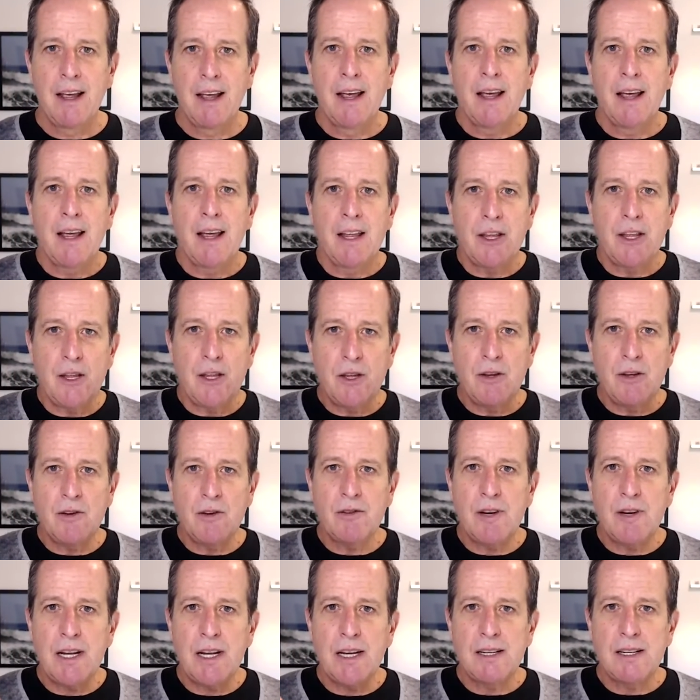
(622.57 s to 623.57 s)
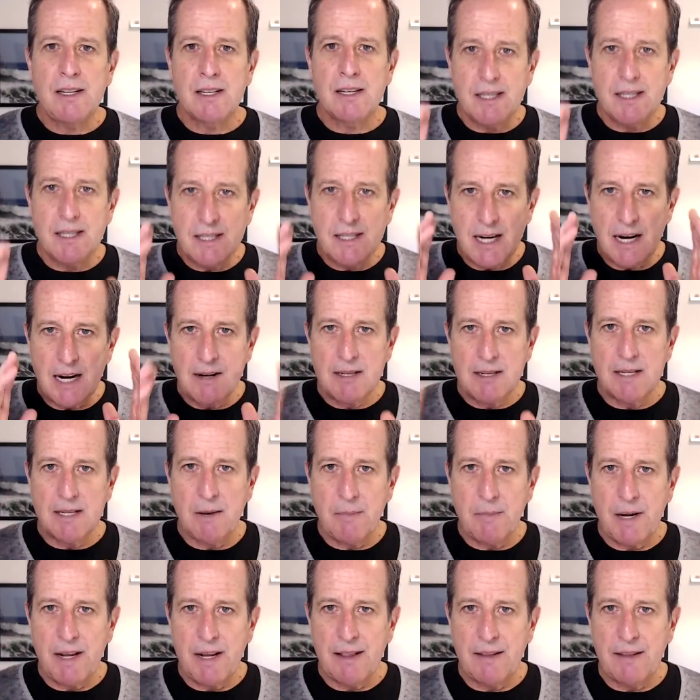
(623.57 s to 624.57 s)
You need to stare somebody
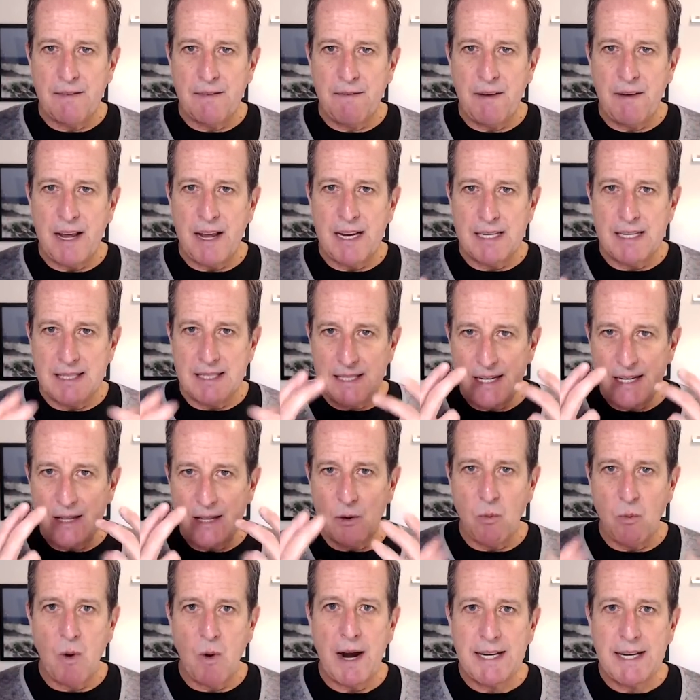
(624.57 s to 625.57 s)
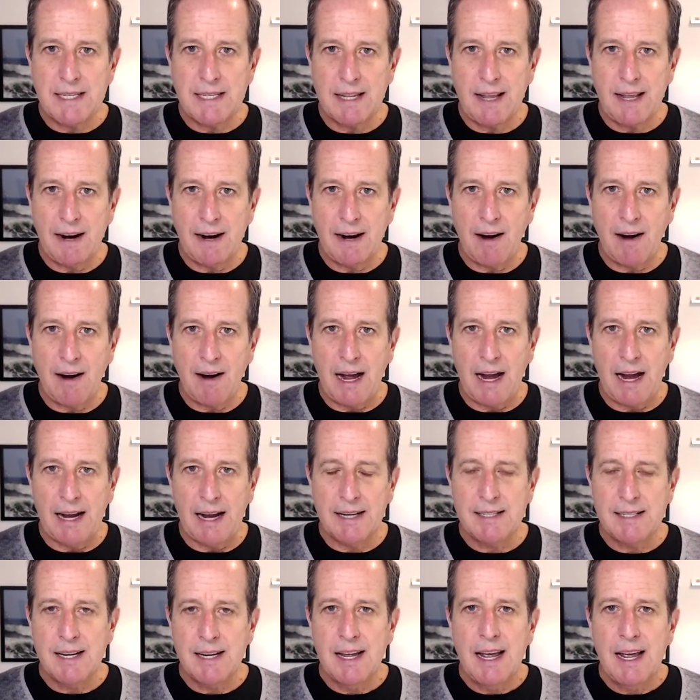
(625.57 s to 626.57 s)
in the face, see the whites of their eyes,
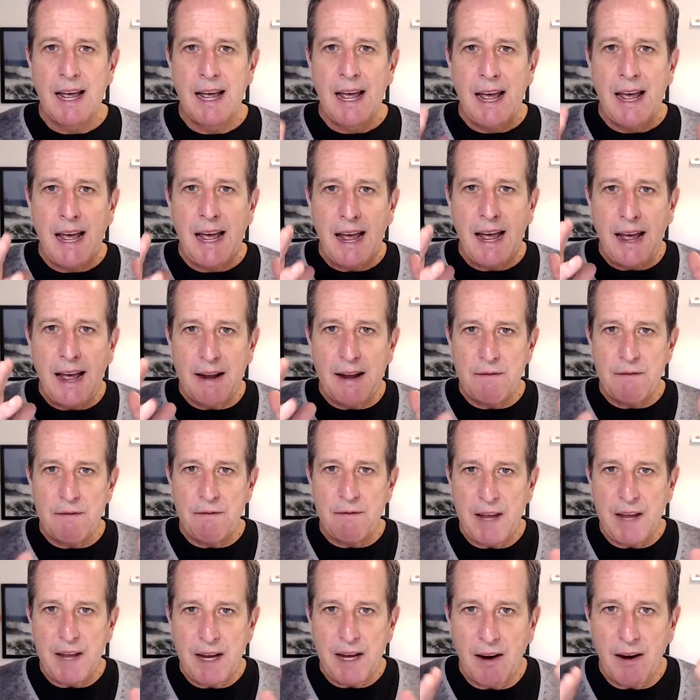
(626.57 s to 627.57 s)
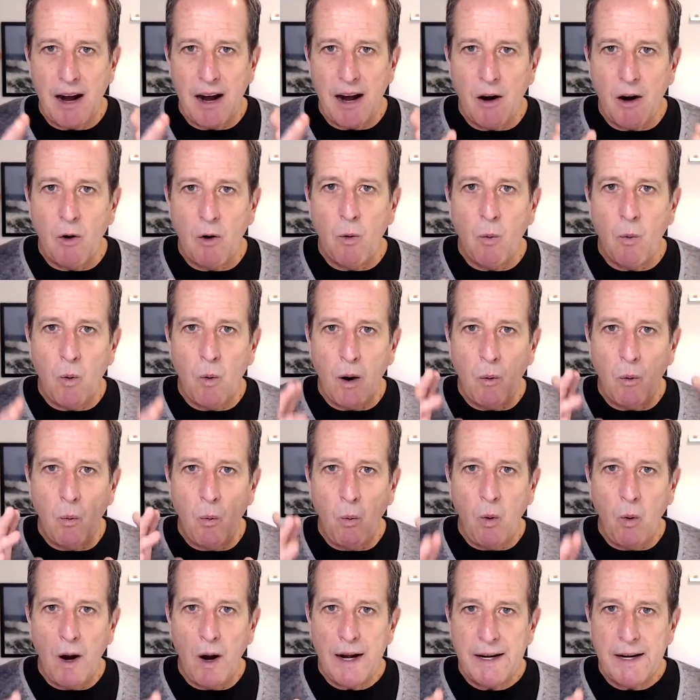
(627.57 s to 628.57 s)
and figure out what
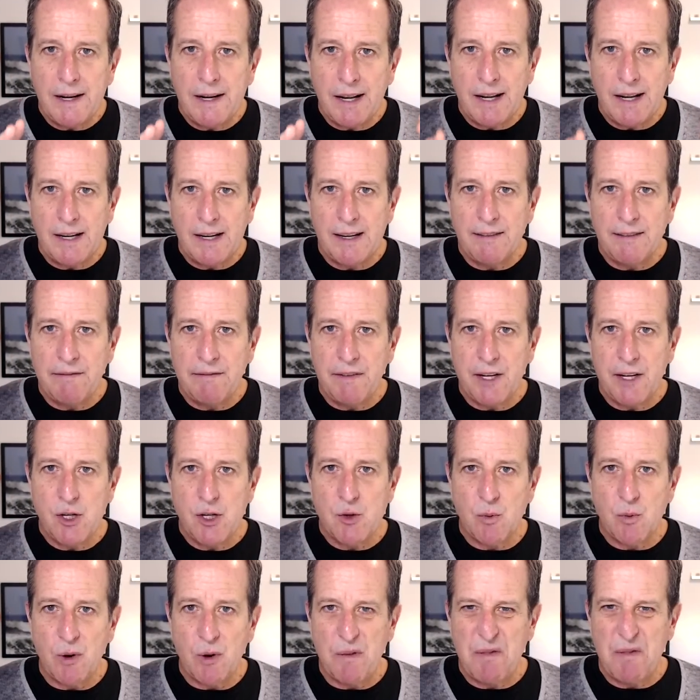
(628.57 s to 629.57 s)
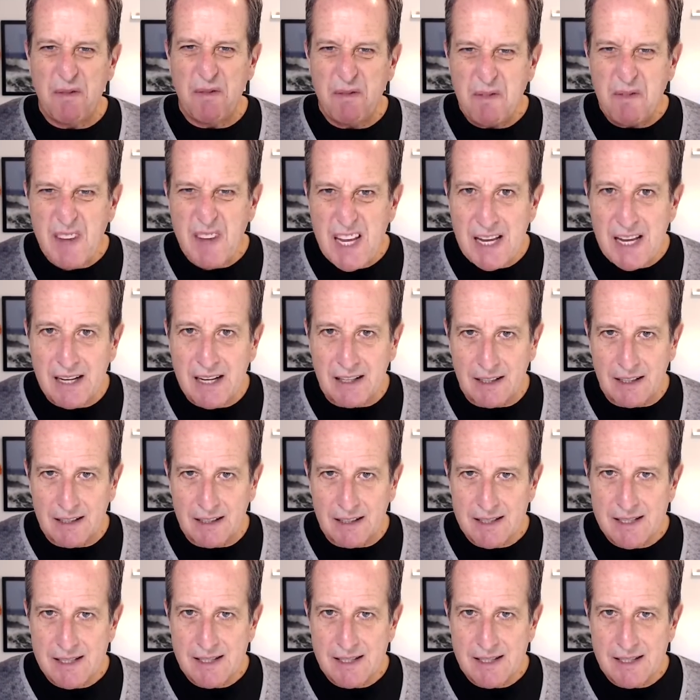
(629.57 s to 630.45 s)
one individual feels